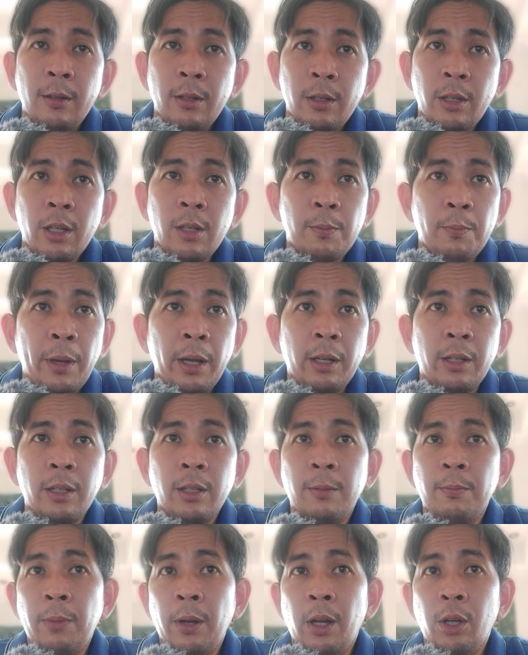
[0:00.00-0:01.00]

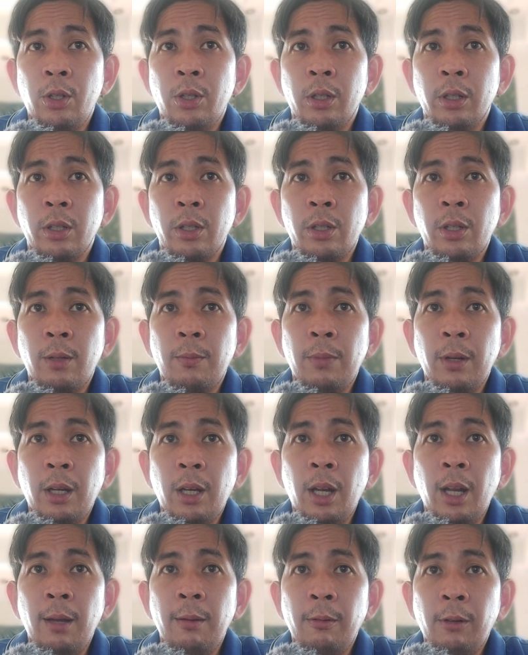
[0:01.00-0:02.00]
suspected patients, it
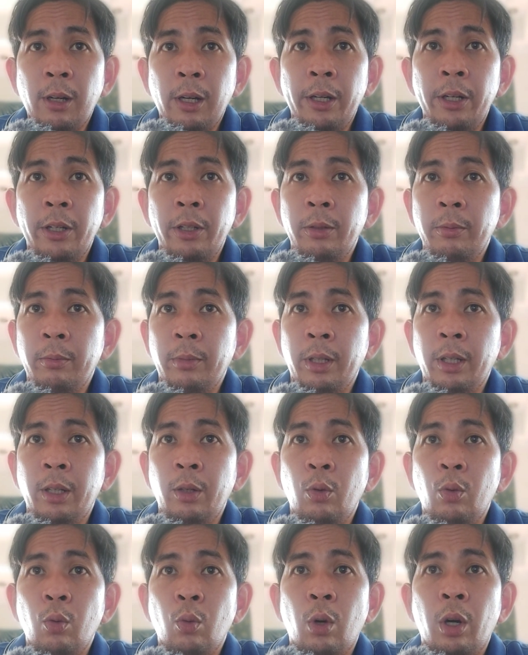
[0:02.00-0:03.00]
became clear to
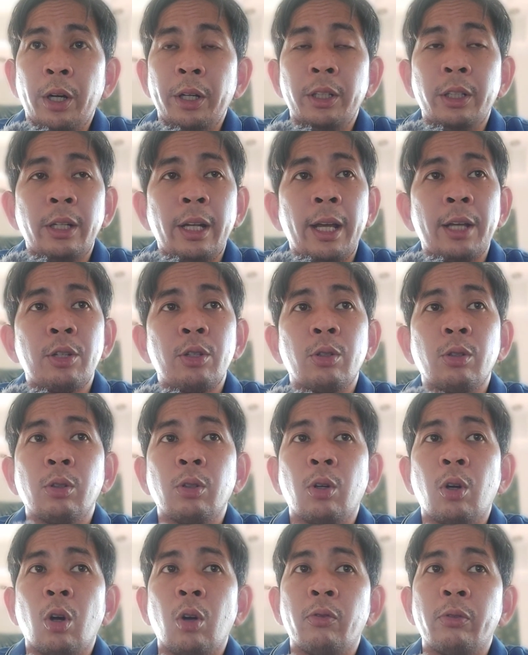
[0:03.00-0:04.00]
me why the
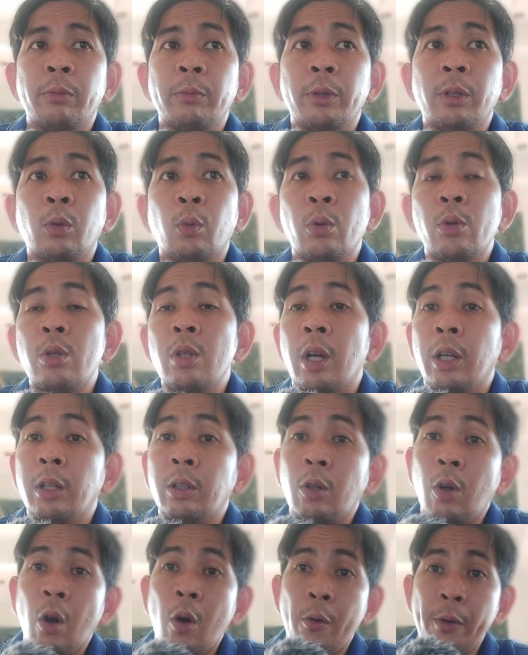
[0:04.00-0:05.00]
national government was
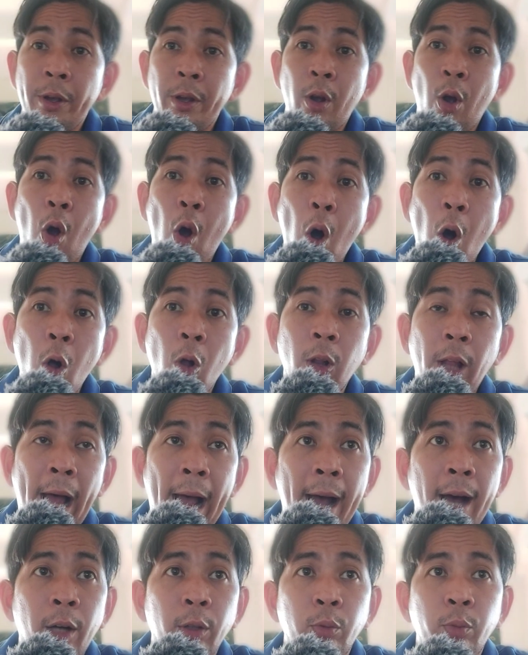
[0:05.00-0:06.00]
not going all
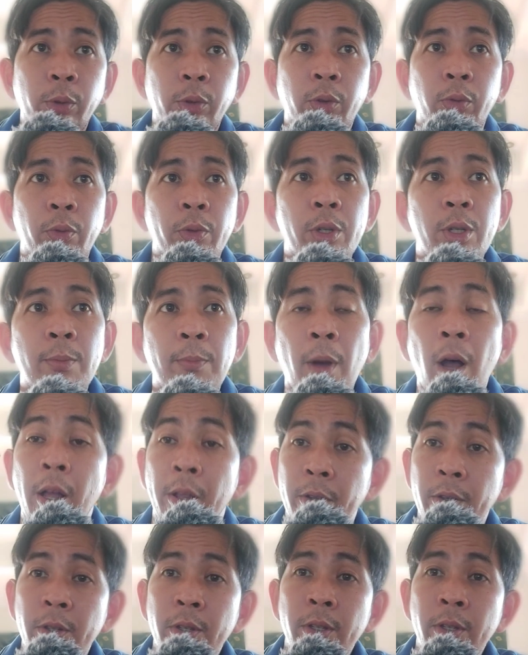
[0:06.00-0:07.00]
out with the
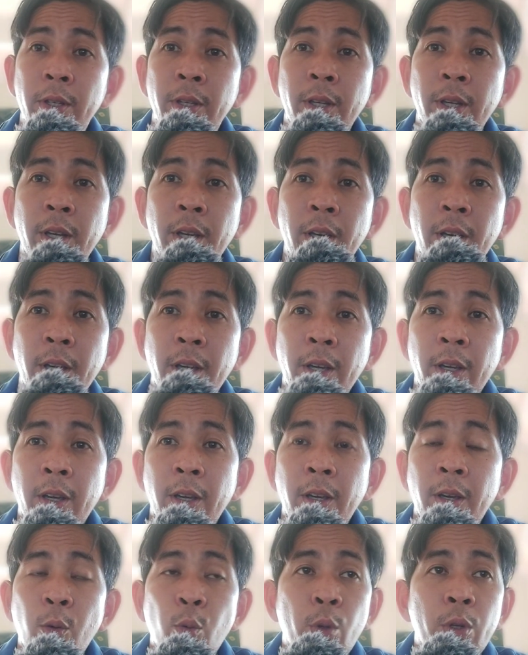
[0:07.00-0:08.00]
response.
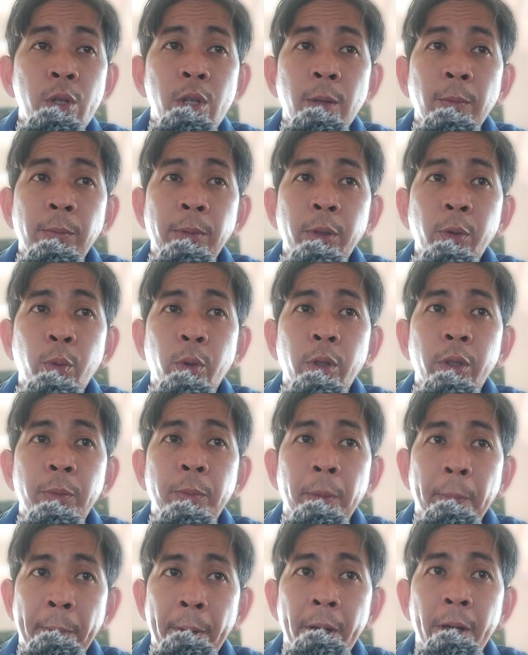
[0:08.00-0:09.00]
We simply
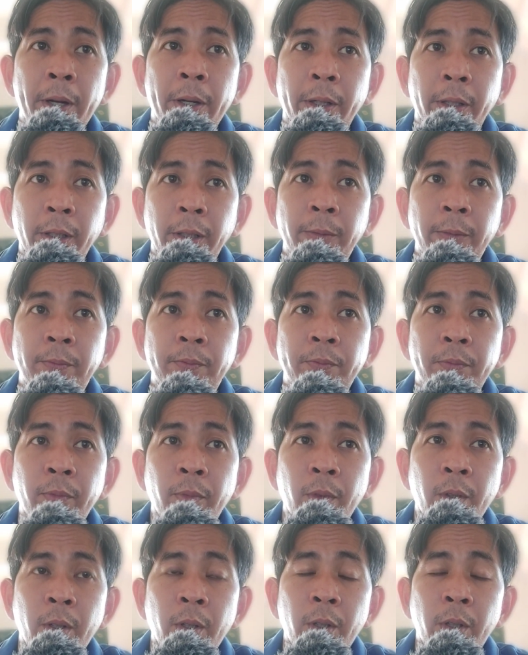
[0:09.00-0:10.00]
weren't prepared.
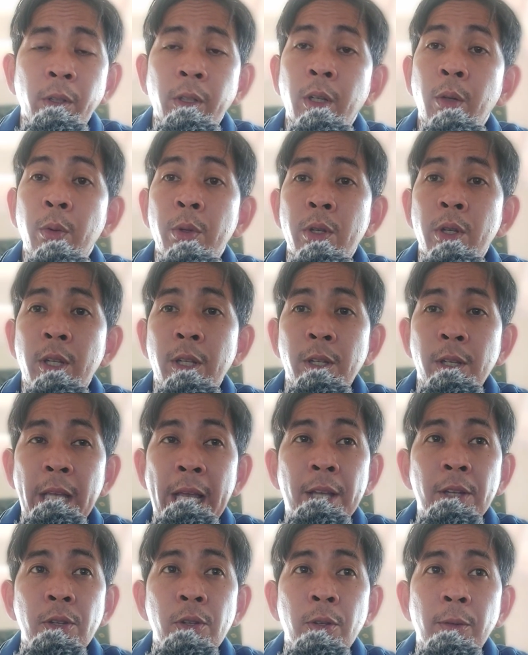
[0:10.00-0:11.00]
There was a
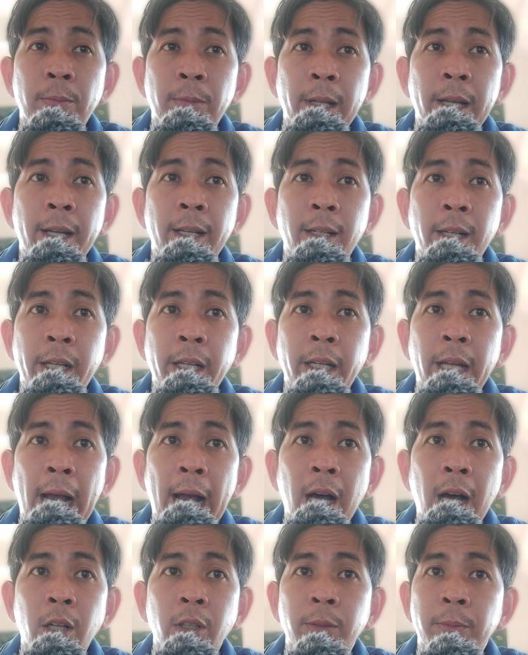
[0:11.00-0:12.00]
disaster plan laid
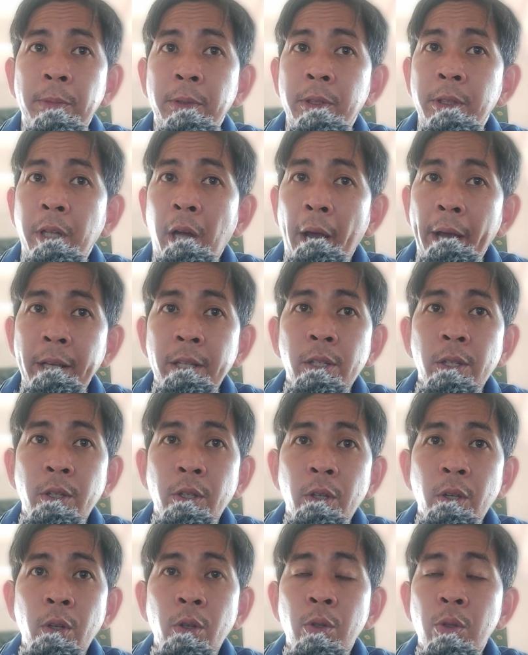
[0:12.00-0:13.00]
out, but the
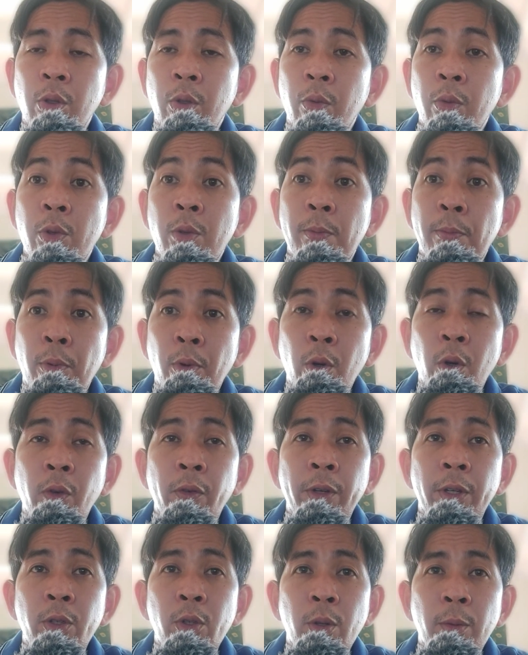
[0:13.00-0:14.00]
execution was
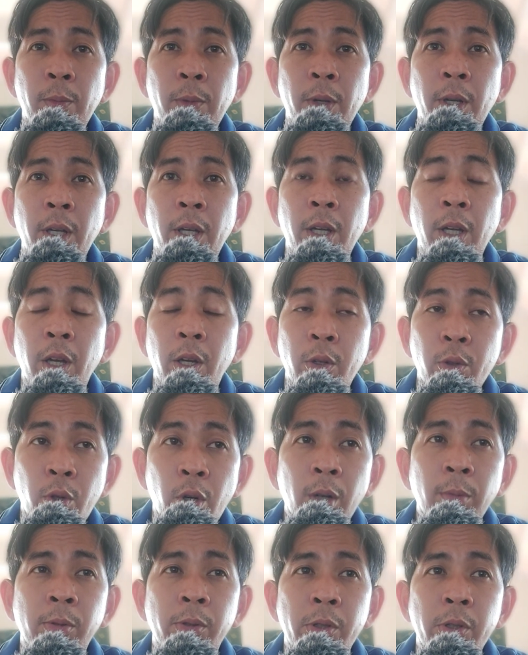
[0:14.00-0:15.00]
proving to be
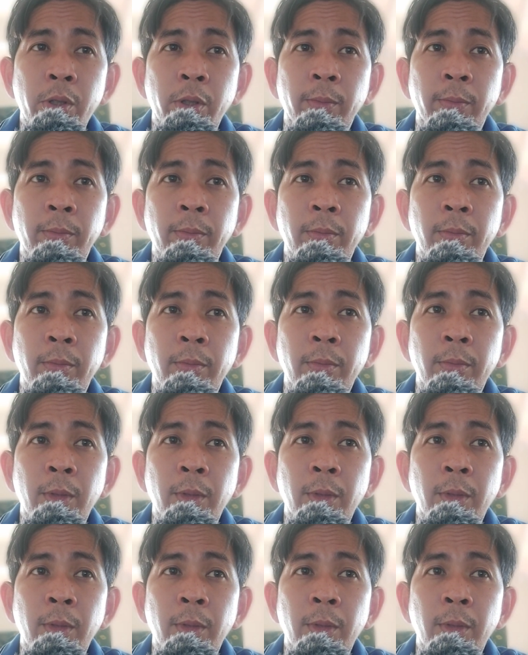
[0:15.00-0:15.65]
troublesome.